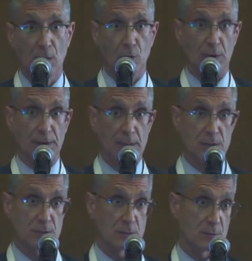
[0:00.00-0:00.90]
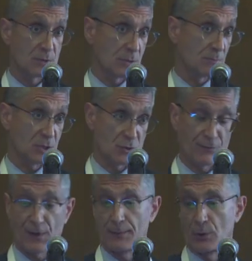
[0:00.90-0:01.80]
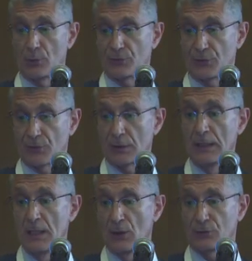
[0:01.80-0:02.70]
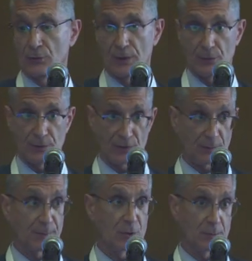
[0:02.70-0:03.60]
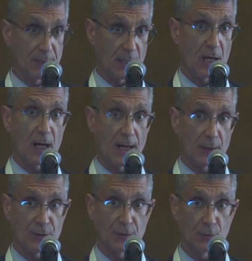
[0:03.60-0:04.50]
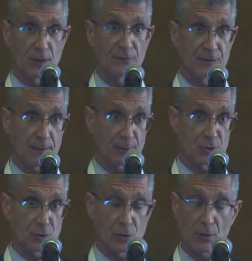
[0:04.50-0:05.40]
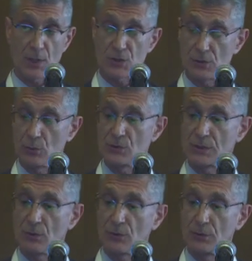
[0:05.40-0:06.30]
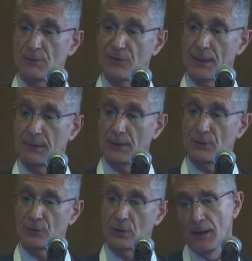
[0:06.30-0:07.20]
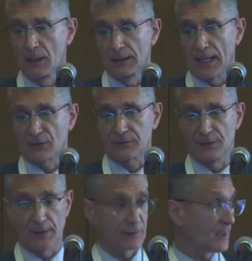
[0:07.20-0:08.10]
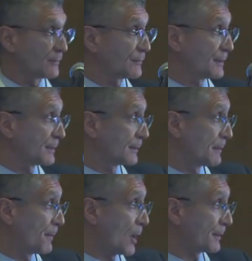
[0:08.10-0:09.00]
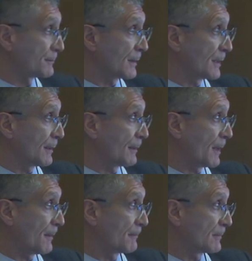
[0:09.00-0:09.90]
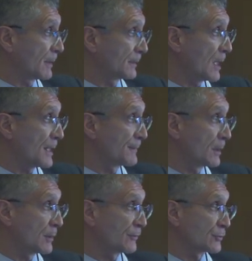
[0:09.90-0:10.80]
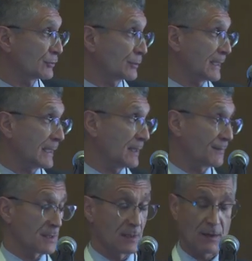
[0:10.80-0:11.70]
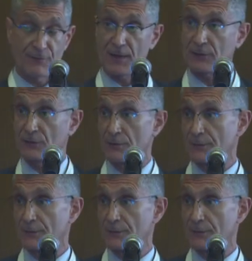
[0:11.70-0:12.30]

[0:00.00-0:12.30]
could lead to some tissue fibrosis? And certainly there does appear to be a higher degree of temperature creation using the fluid and fiber laser. Lastly, that study on the bottom line there is just looking at the effects of